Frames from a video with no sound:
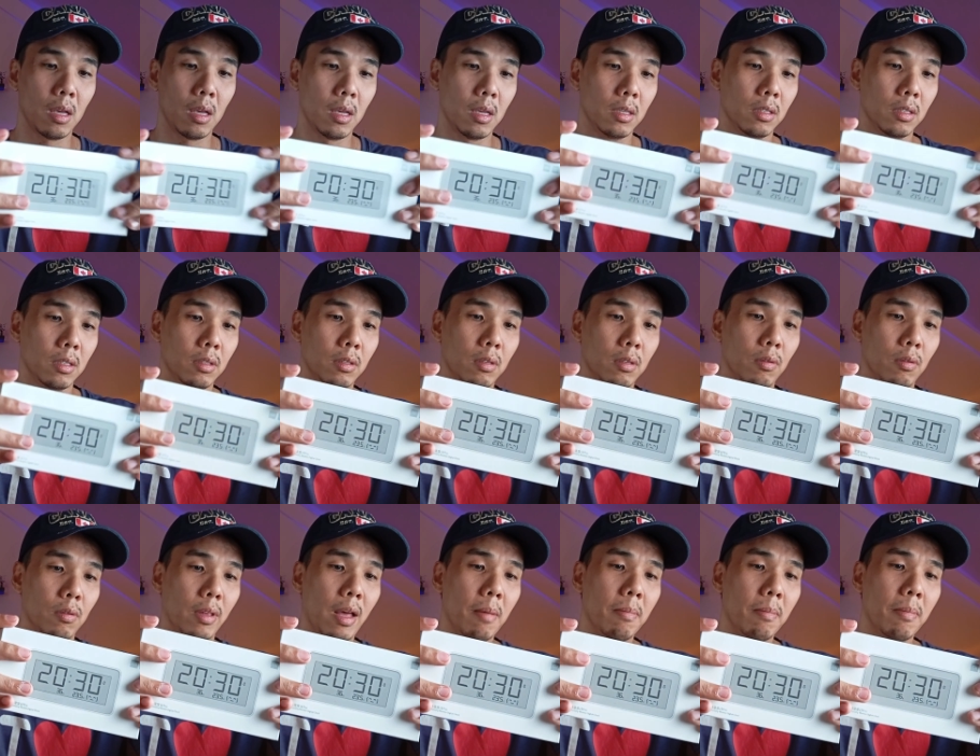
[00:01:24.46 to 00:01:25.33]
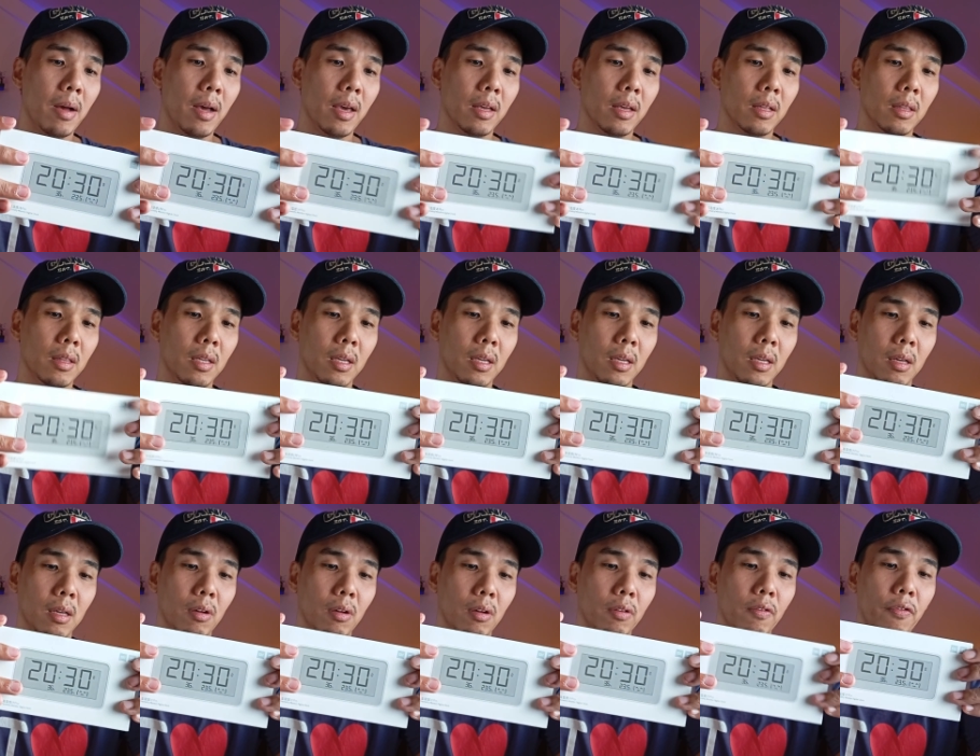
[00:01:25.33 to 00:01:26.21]
So that might
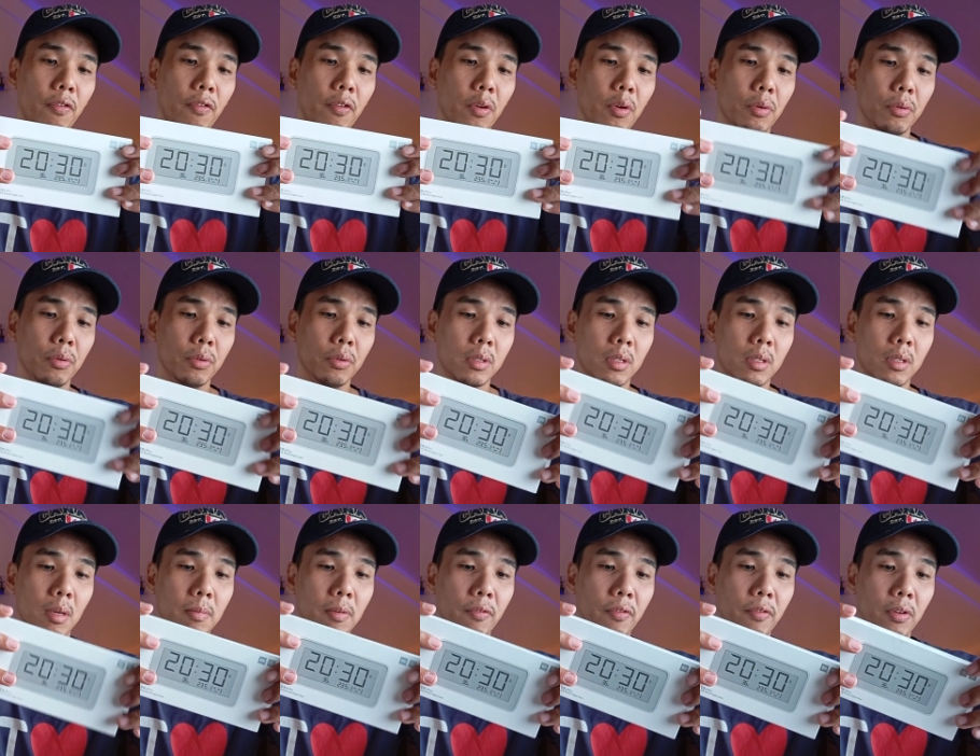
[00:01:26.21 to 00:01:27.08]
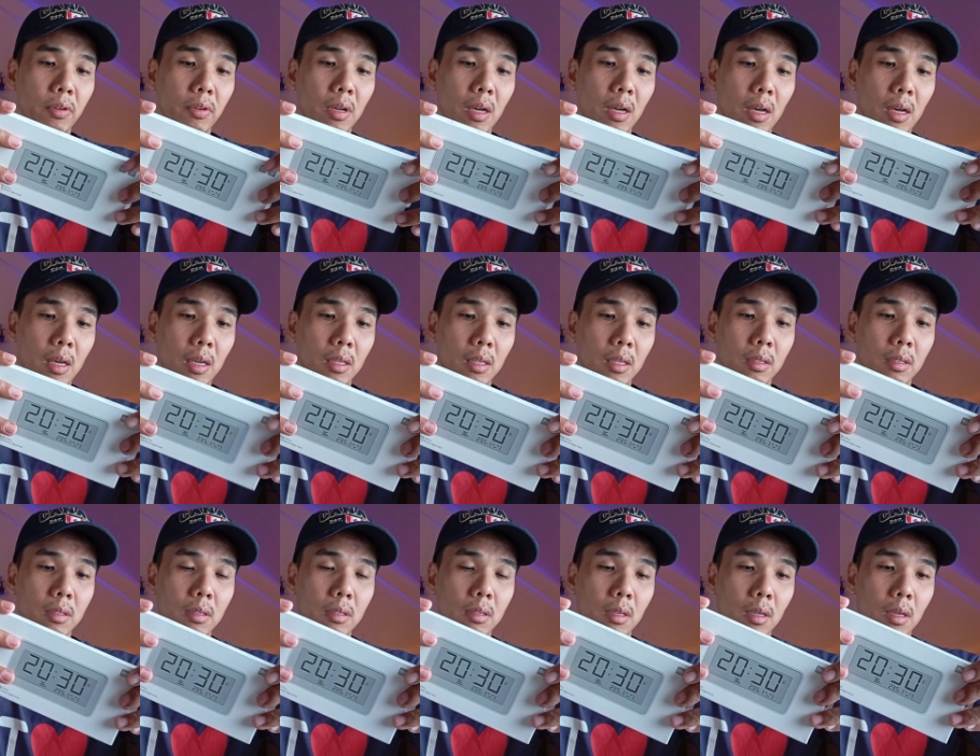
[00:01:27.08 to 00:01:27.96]
confuse some of you
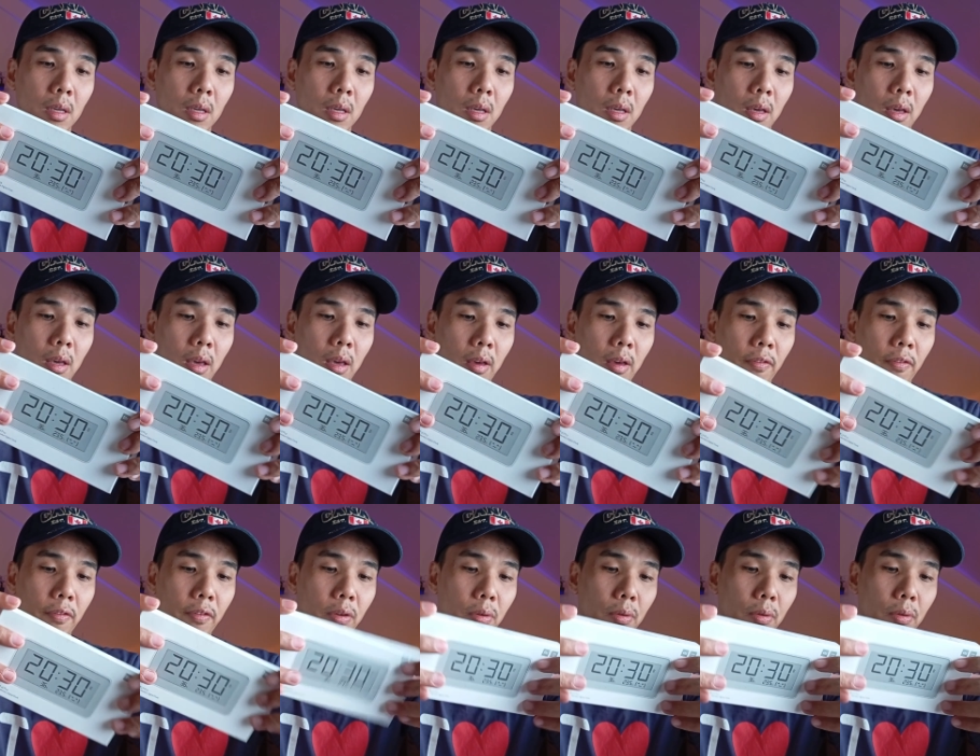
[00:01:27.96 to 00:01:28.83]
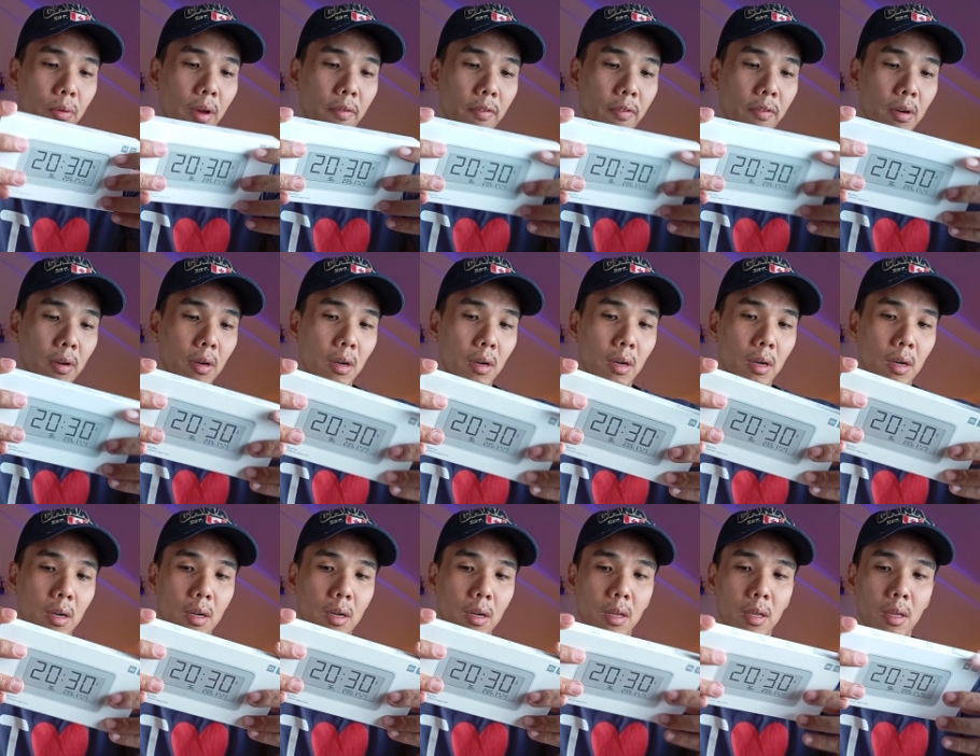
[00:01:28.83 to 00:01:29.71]
guys if you ever
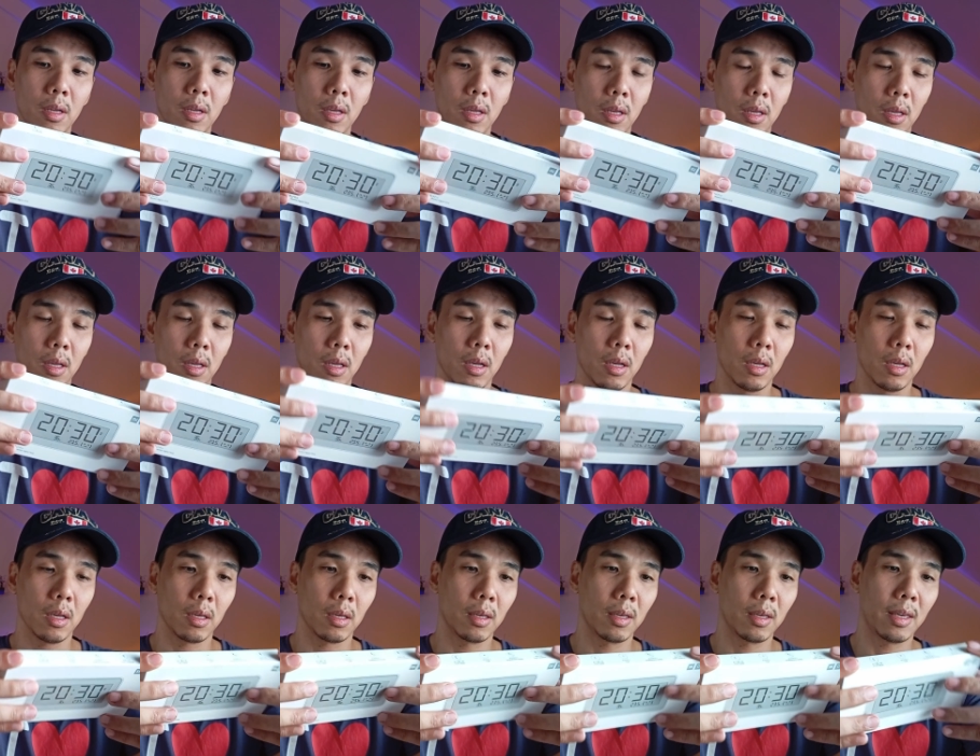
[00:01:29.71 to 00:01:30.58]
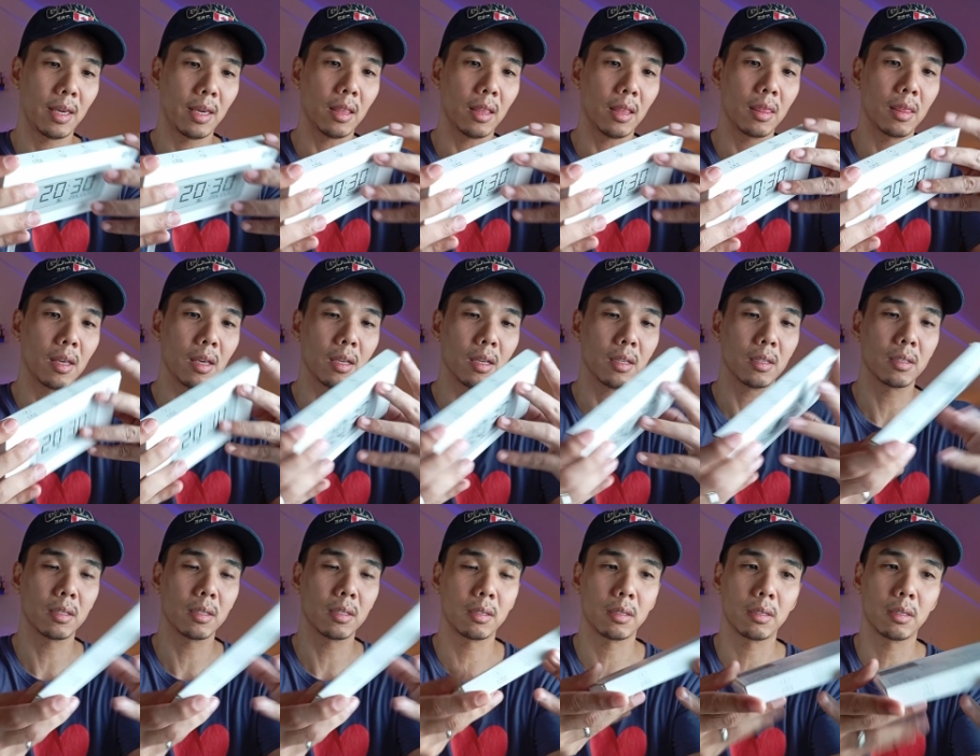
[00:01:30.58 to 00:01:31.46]
get
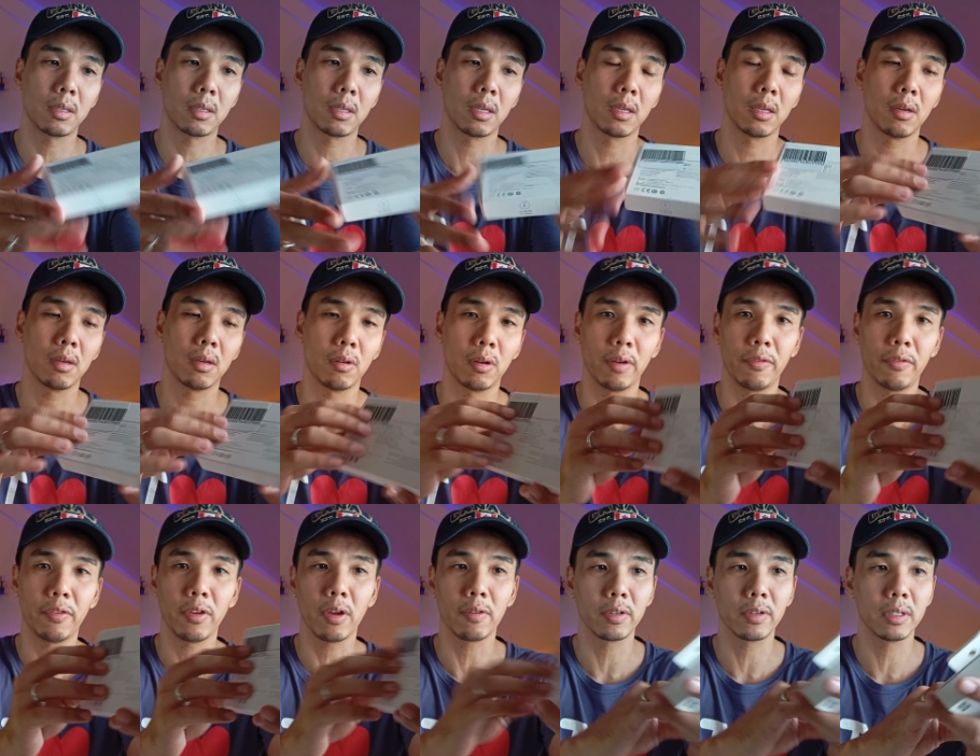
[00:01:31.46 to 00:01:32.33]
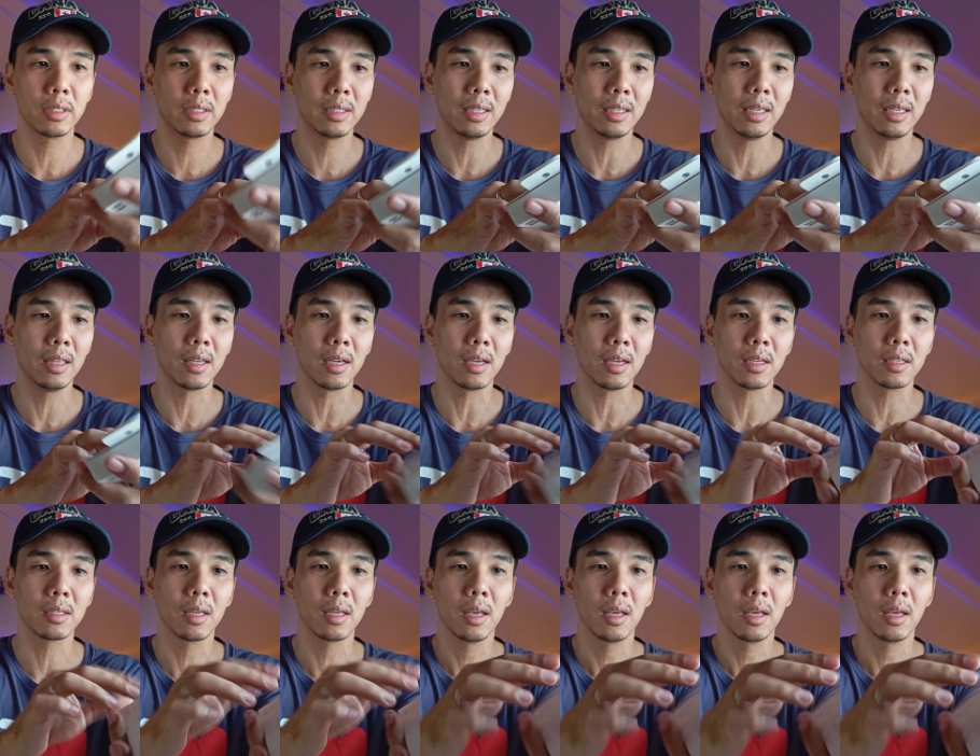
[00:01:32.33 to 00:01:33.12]
this, or if you ever see this.